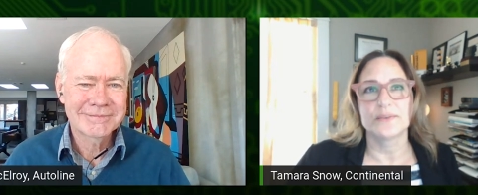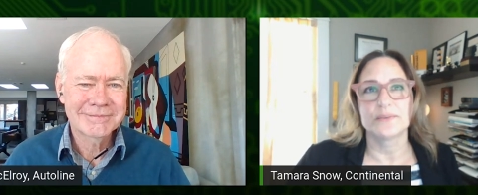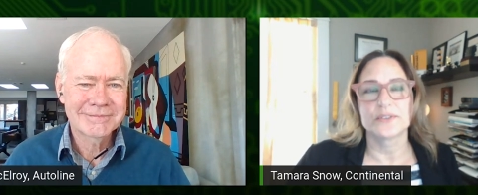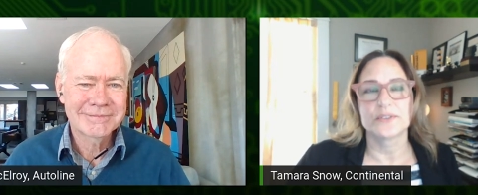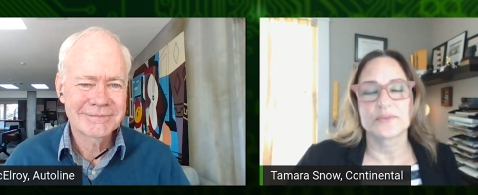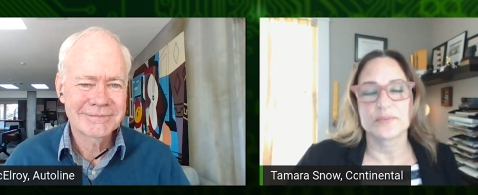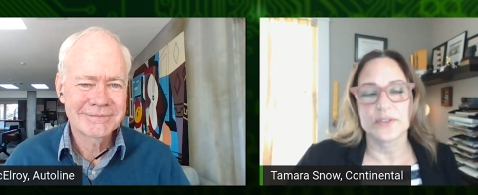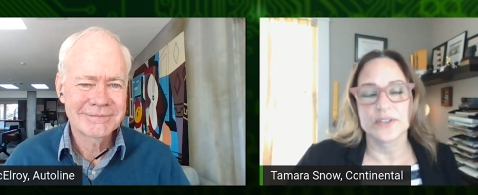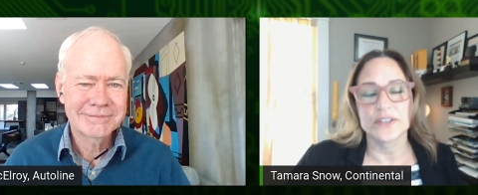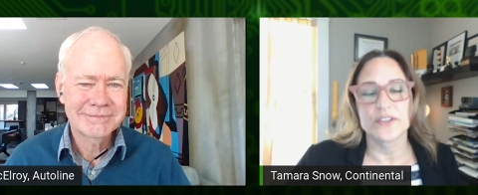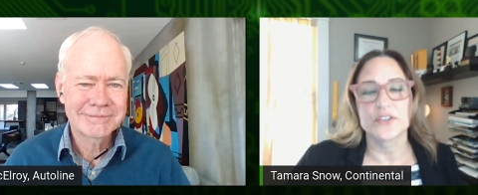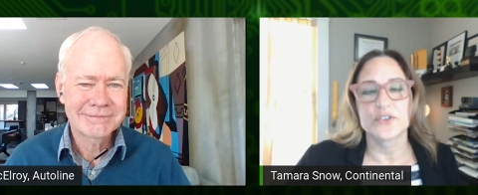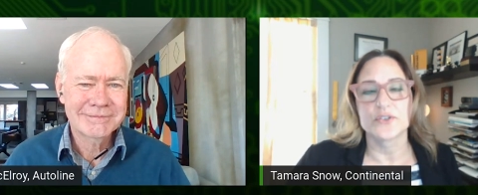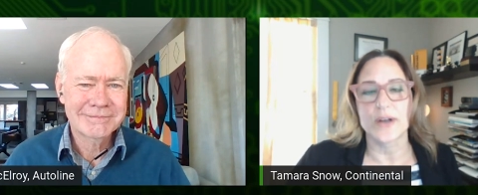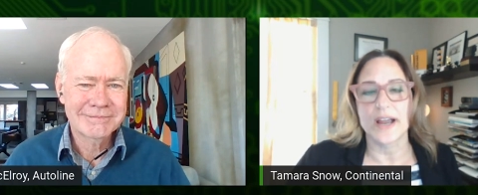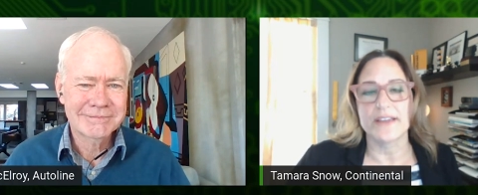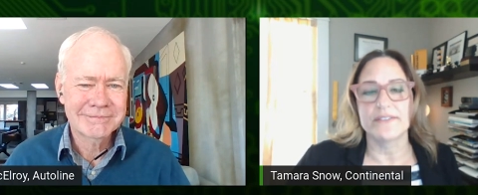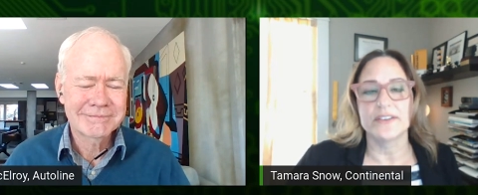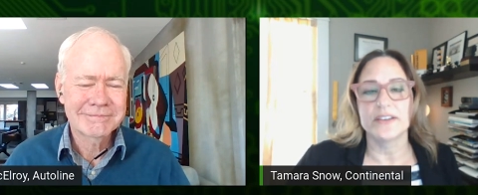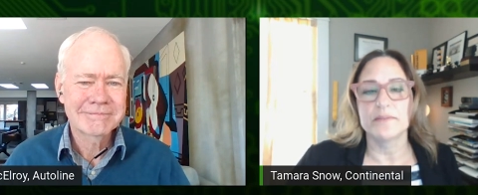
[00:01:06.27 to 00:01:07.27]
Speaker 1: was really the
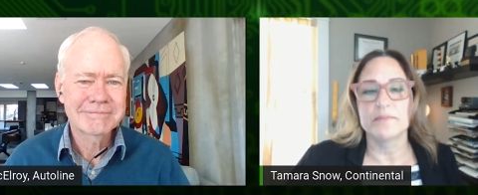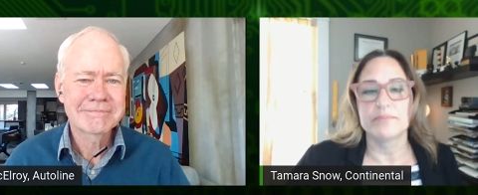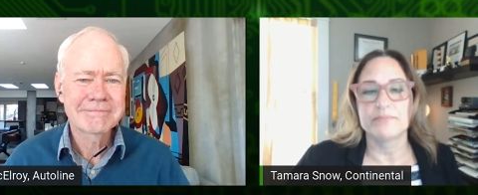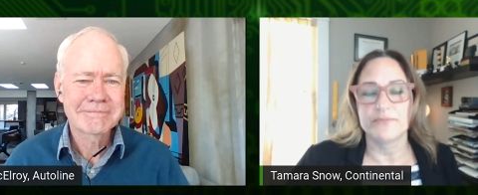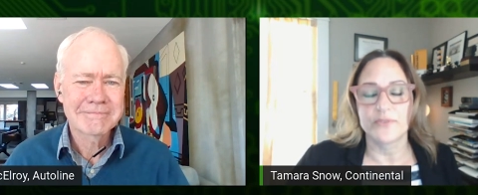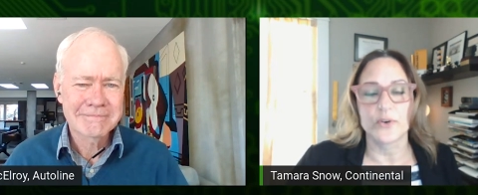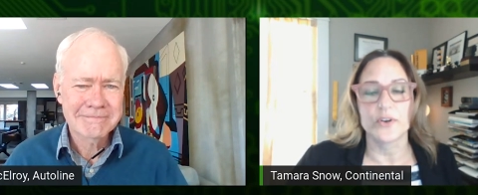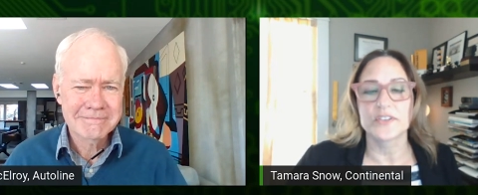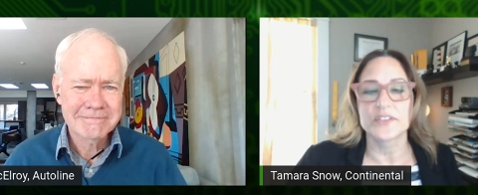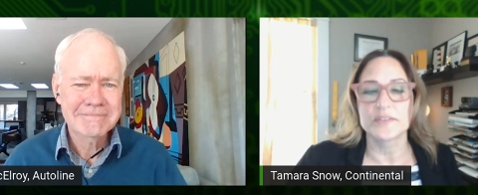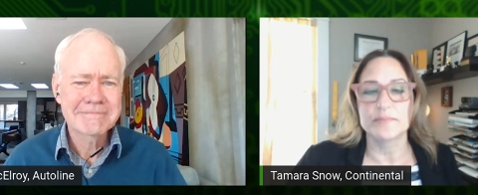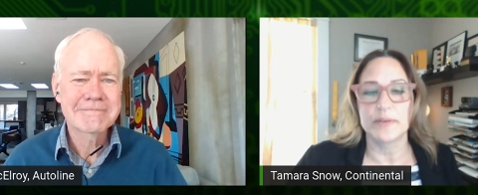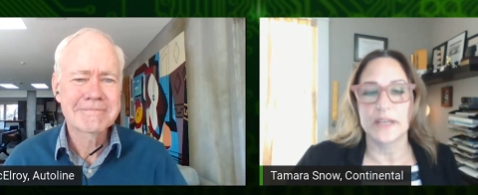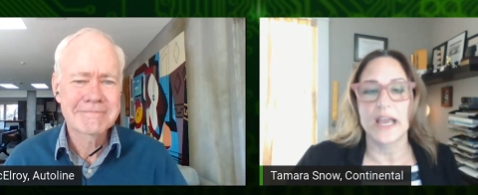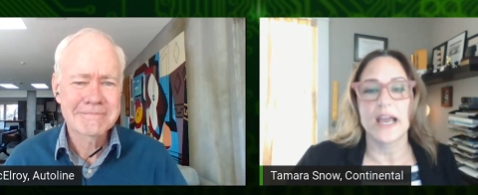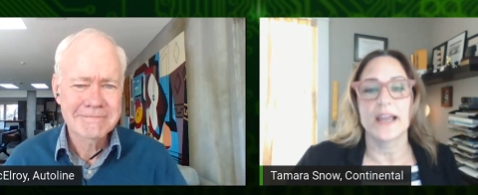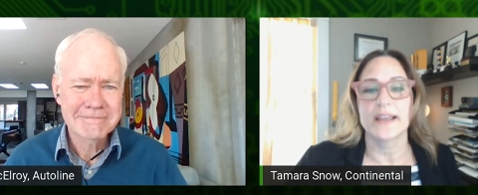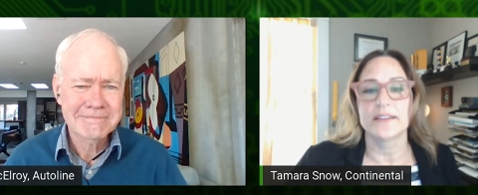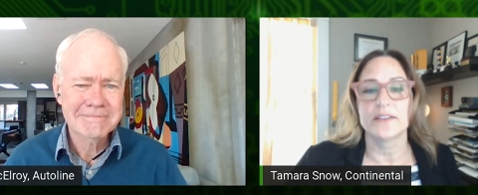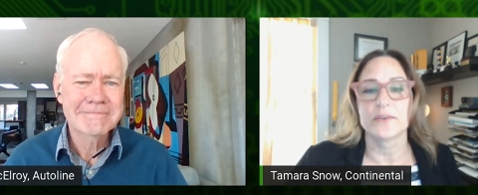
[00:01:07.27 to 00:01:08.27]
driving force
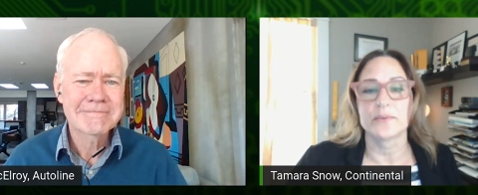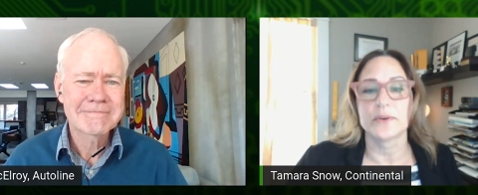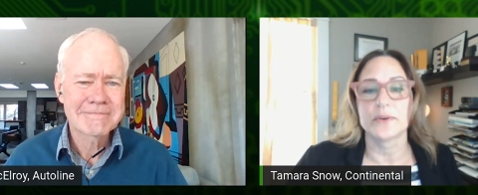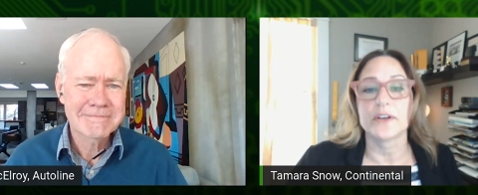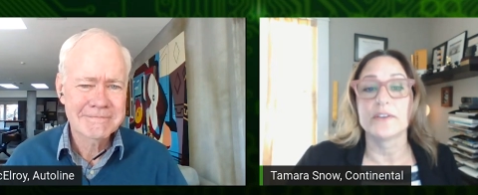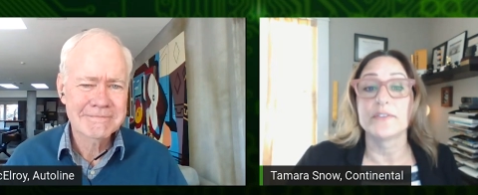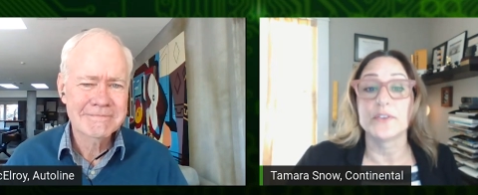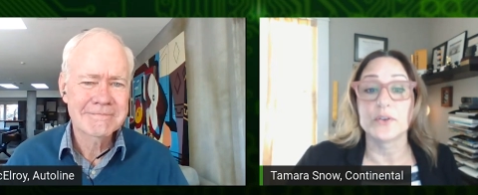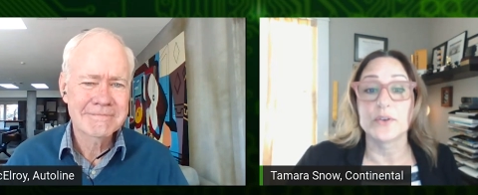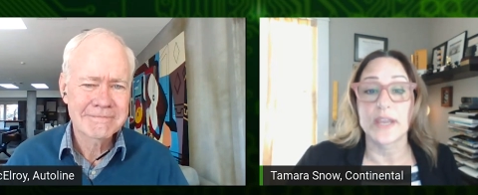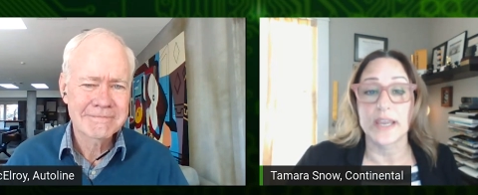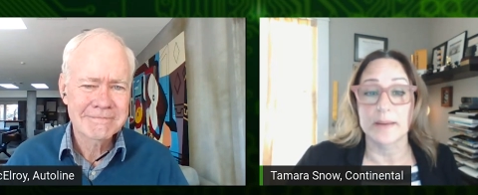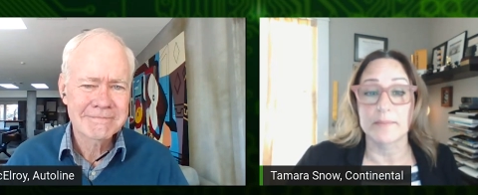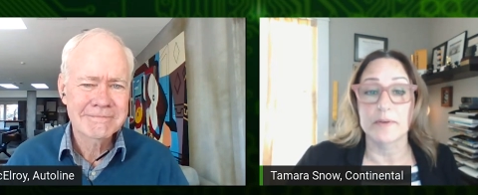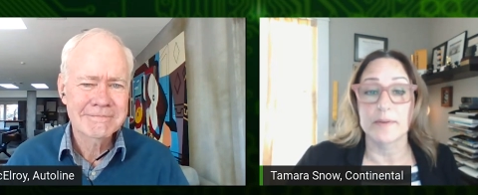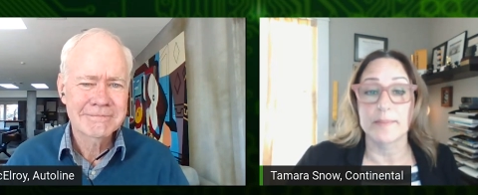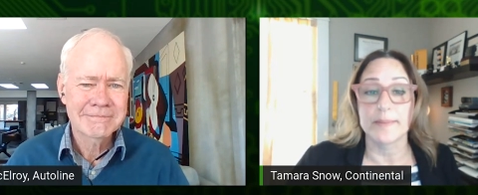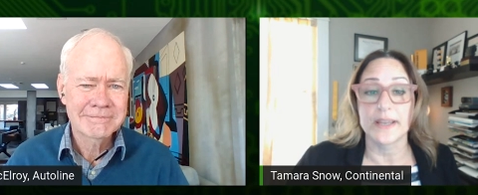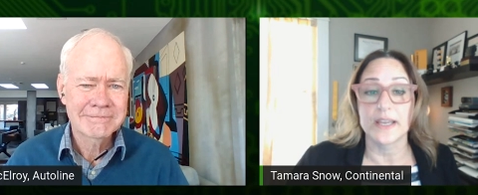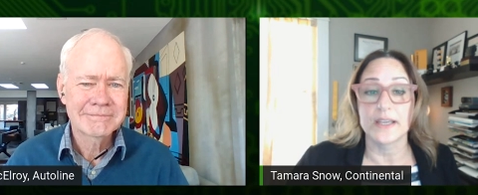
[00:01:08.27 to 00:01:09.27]
behind the rear view
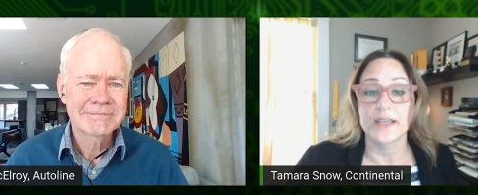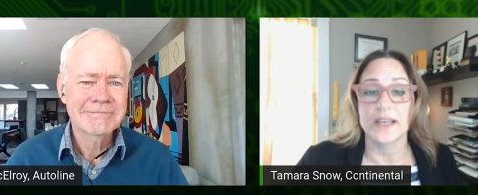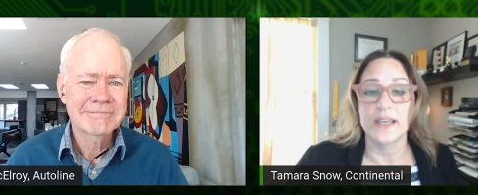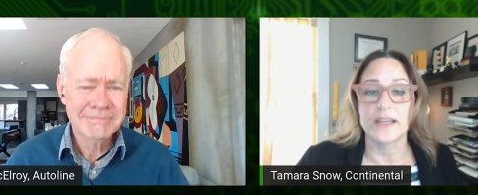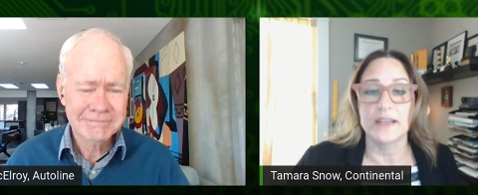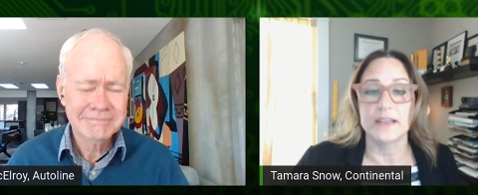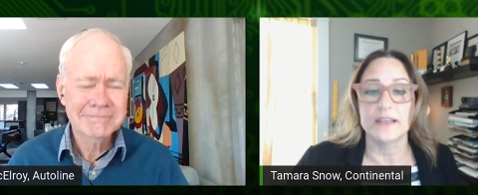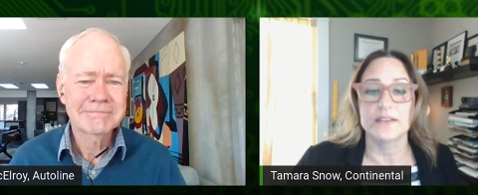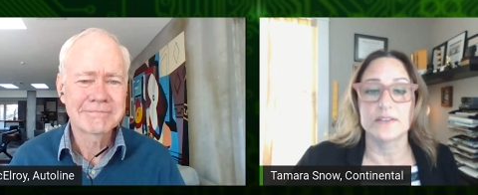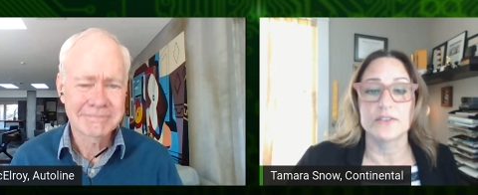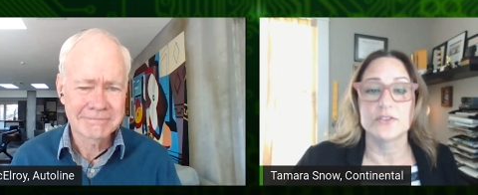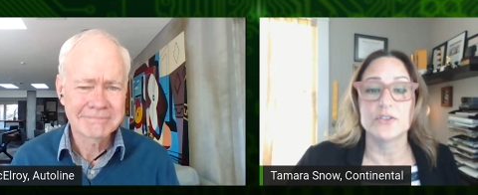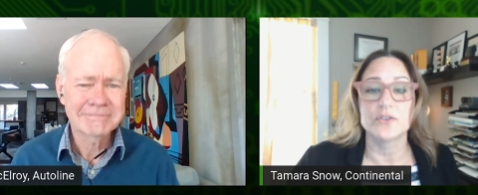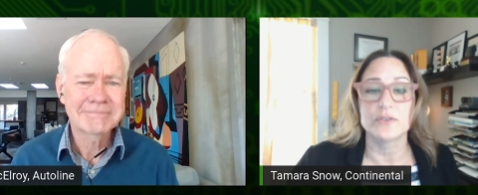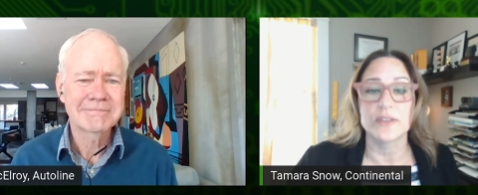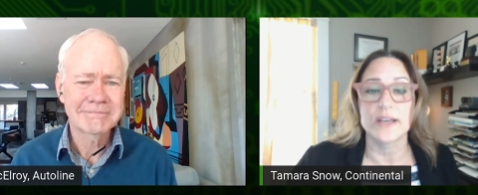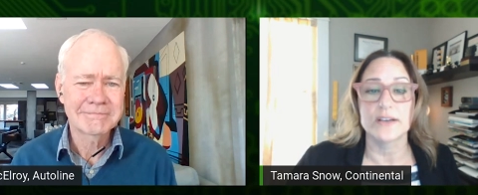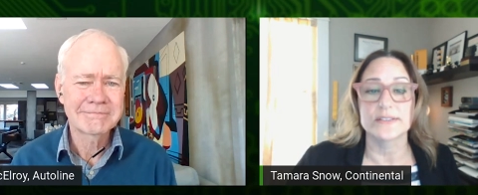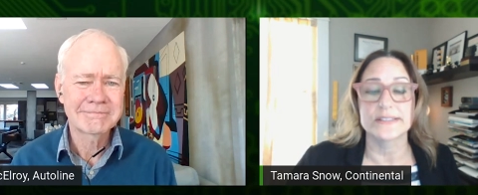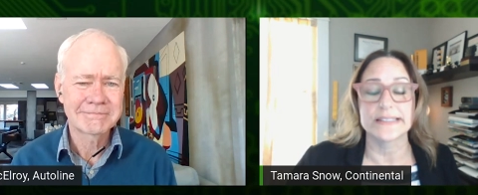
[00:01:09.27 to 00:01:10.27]
camera mandate in
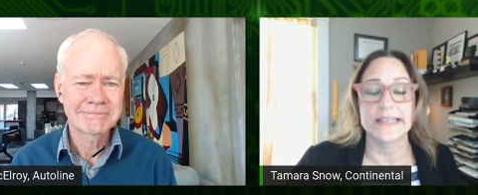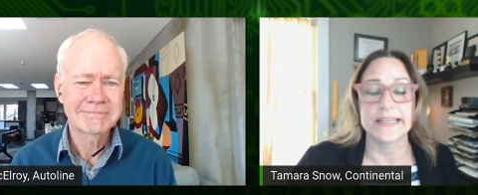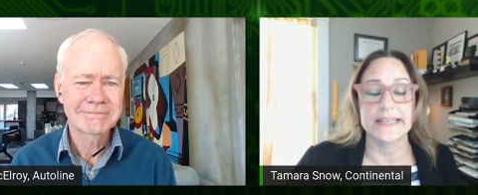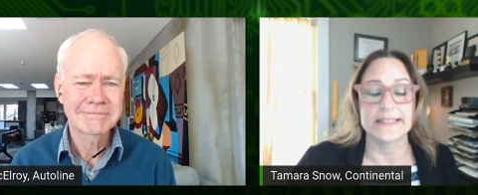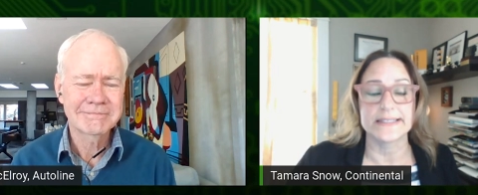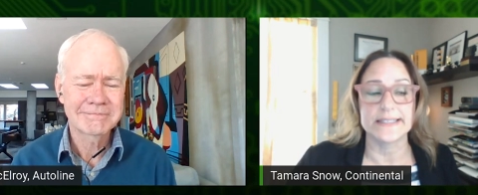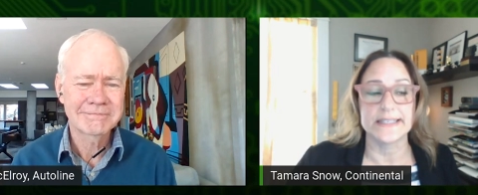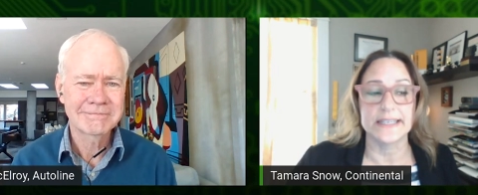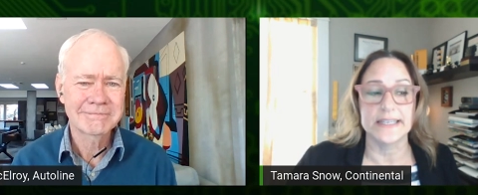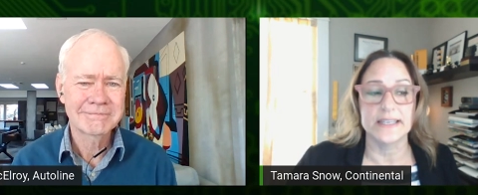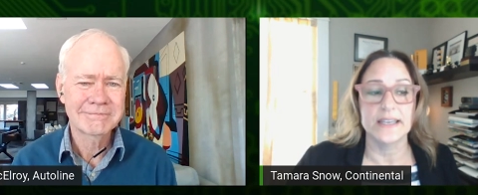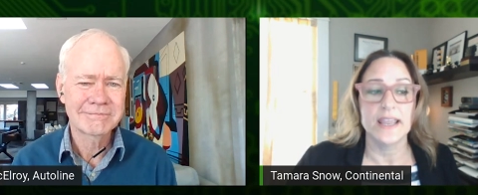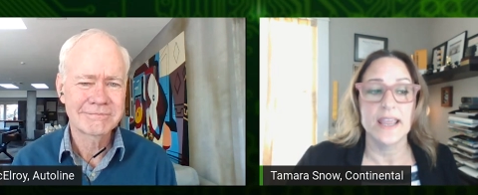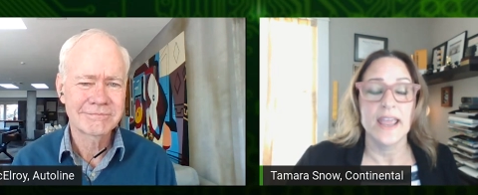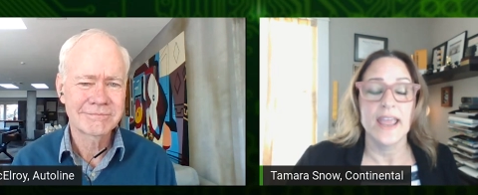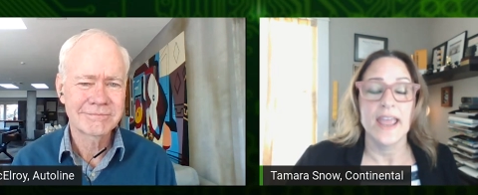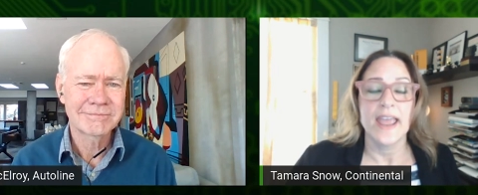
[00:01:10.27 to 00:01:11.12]
2018.